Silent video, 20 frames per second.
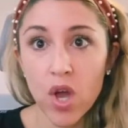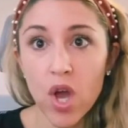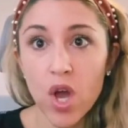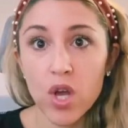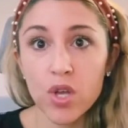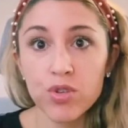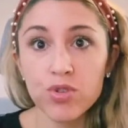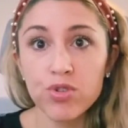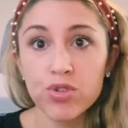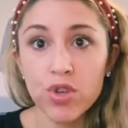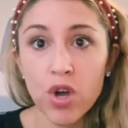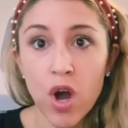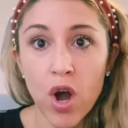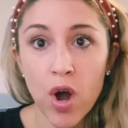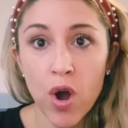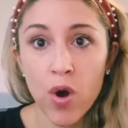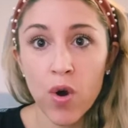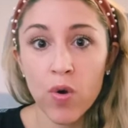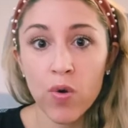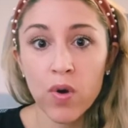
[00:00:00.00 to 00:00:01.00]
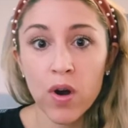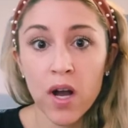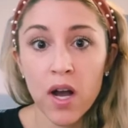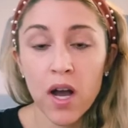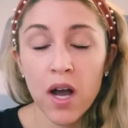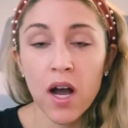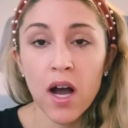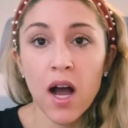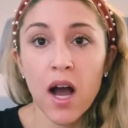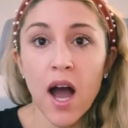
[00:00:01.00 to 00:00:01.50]
So
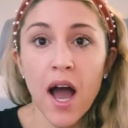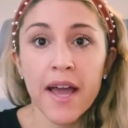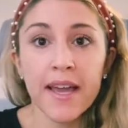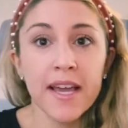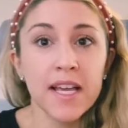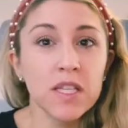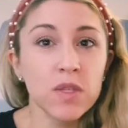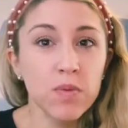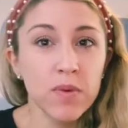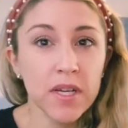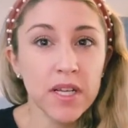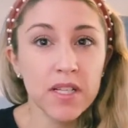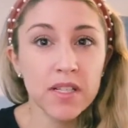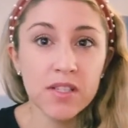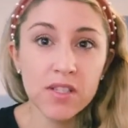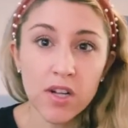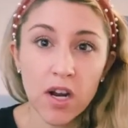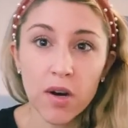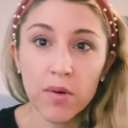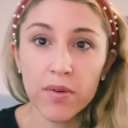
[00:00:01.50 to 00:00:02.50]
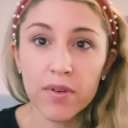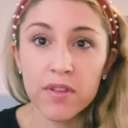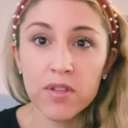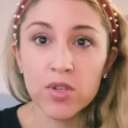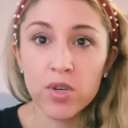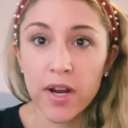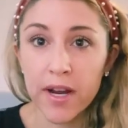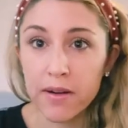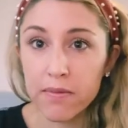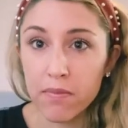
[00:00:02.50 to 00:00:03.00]
I guess we can start with
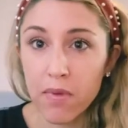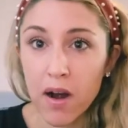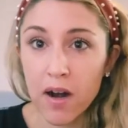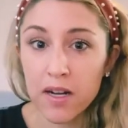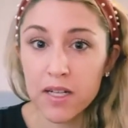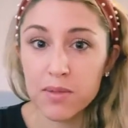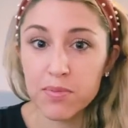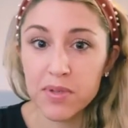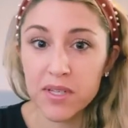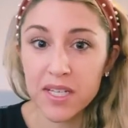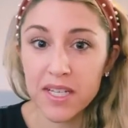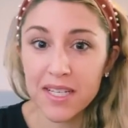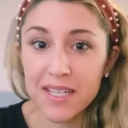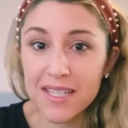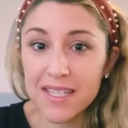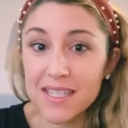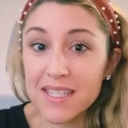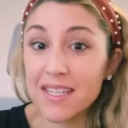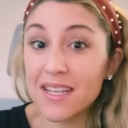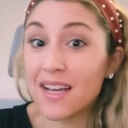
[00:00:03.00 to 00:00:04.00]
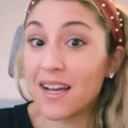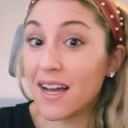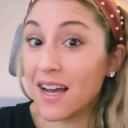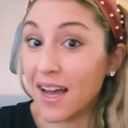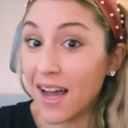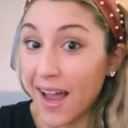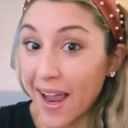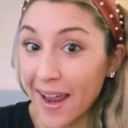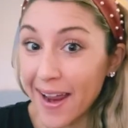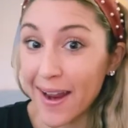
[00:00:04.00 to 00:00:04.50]
trademarks because
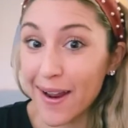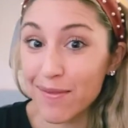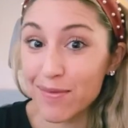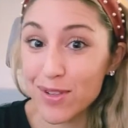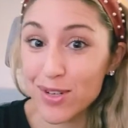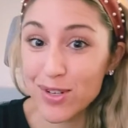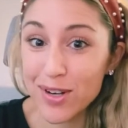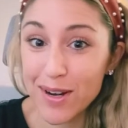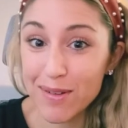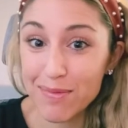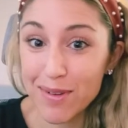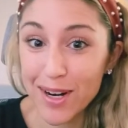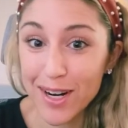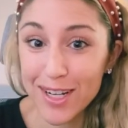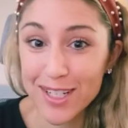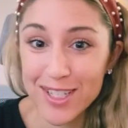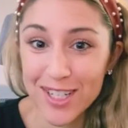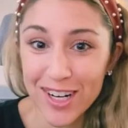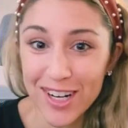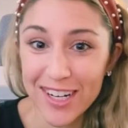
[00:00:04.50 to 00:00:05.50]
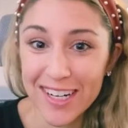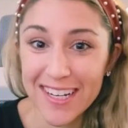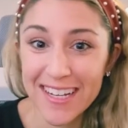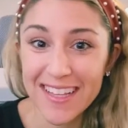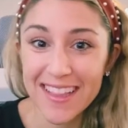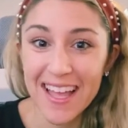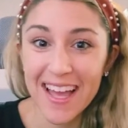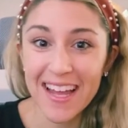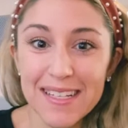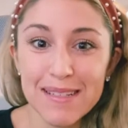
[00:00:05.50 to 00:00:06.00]
I am the trademark attorney
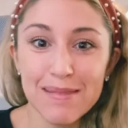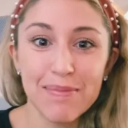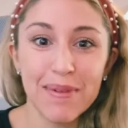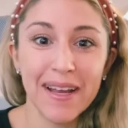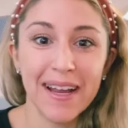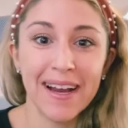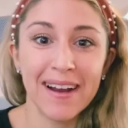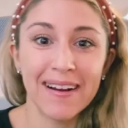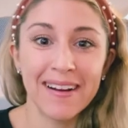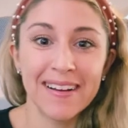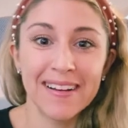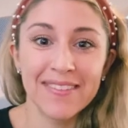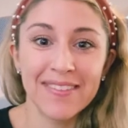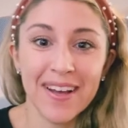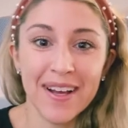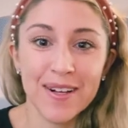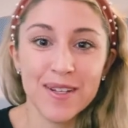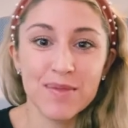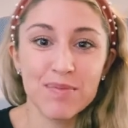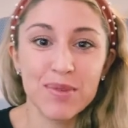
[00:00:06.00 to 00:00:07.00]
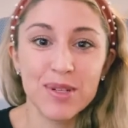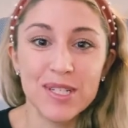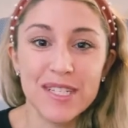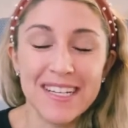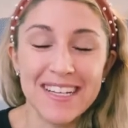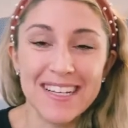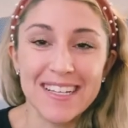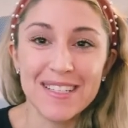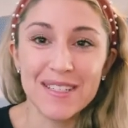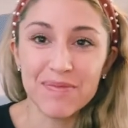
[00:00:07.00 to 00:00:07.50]
and that my area of
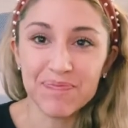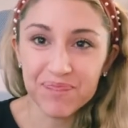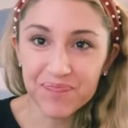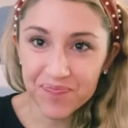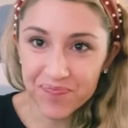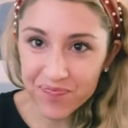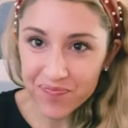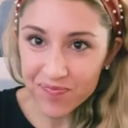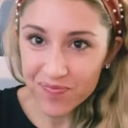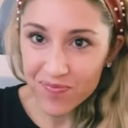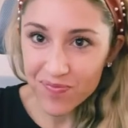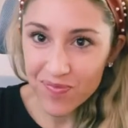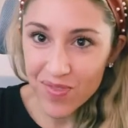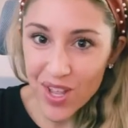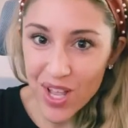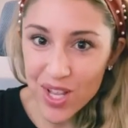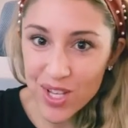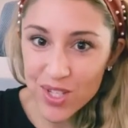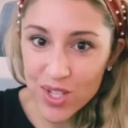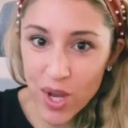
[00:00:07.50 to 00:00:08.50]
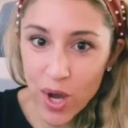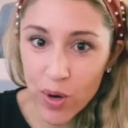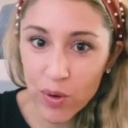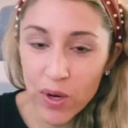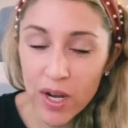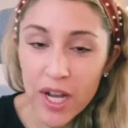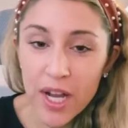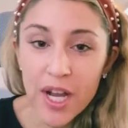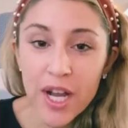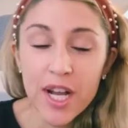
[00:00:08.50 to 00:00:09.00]
expertise. So
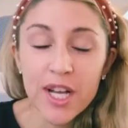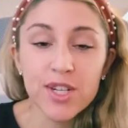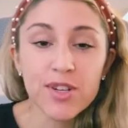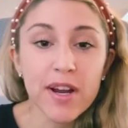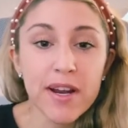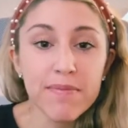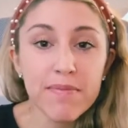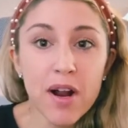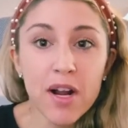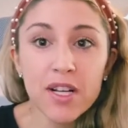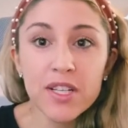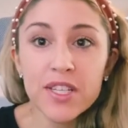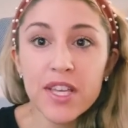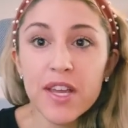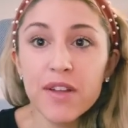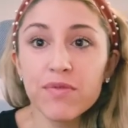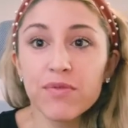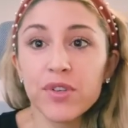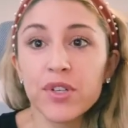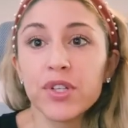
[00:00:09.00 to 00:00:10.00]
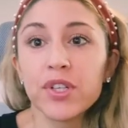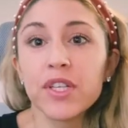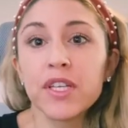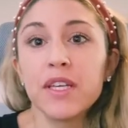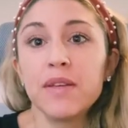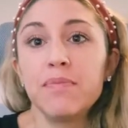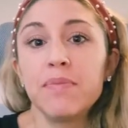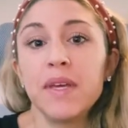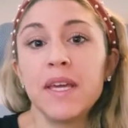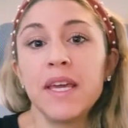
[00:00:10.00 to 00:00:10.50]
trademarks can
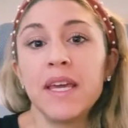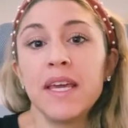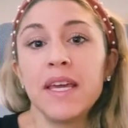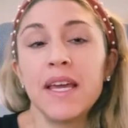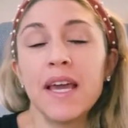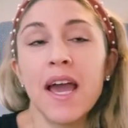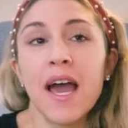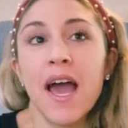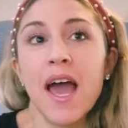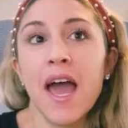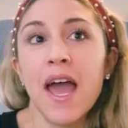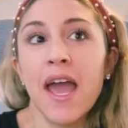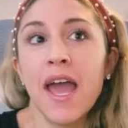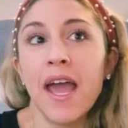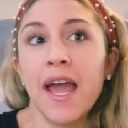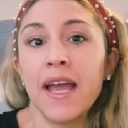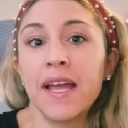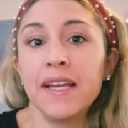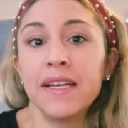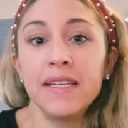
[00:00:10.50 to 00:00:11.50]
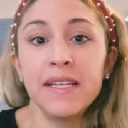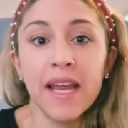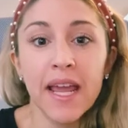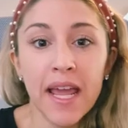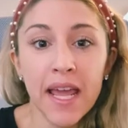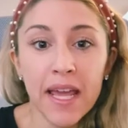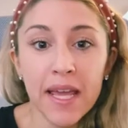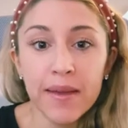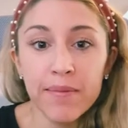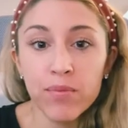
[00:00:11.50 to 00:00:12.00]
really be a
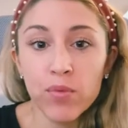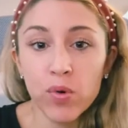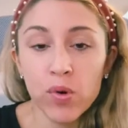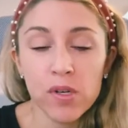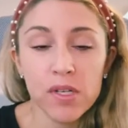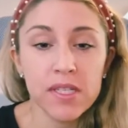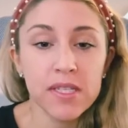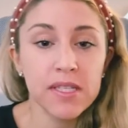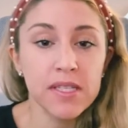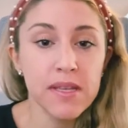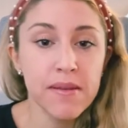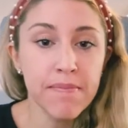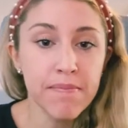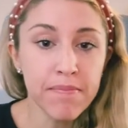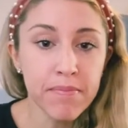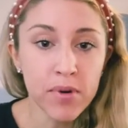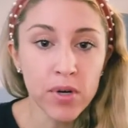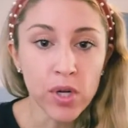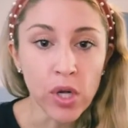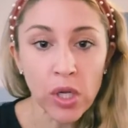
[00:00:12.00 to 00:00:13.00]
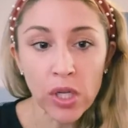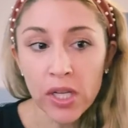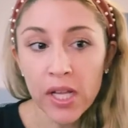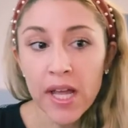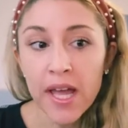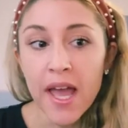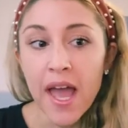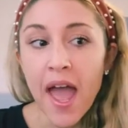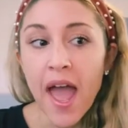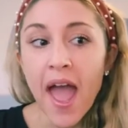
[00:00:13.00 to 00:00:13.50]
name or symbol,
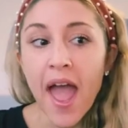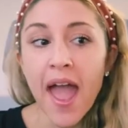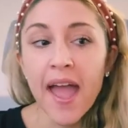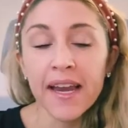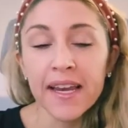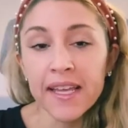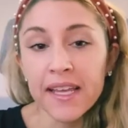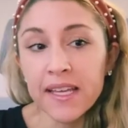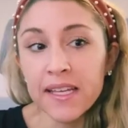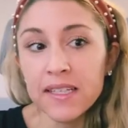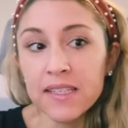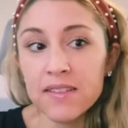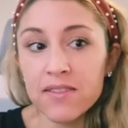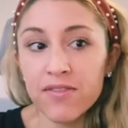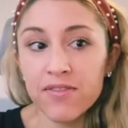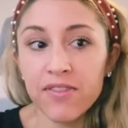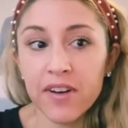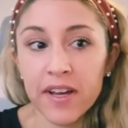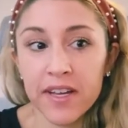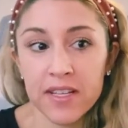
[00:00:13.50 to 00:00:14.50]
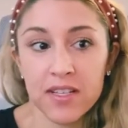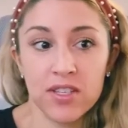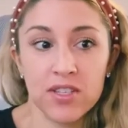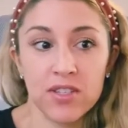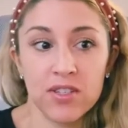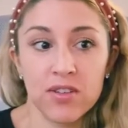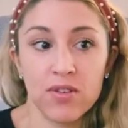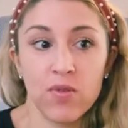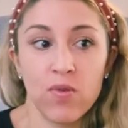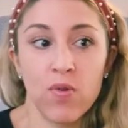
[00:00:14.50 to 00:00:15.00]
any
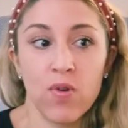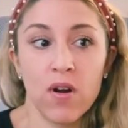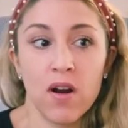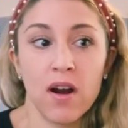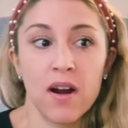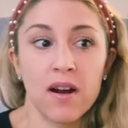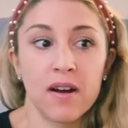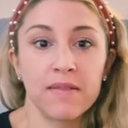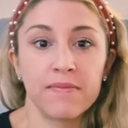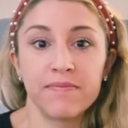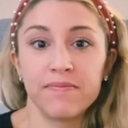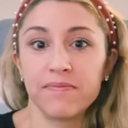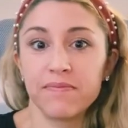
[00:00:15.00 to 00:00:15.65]
device or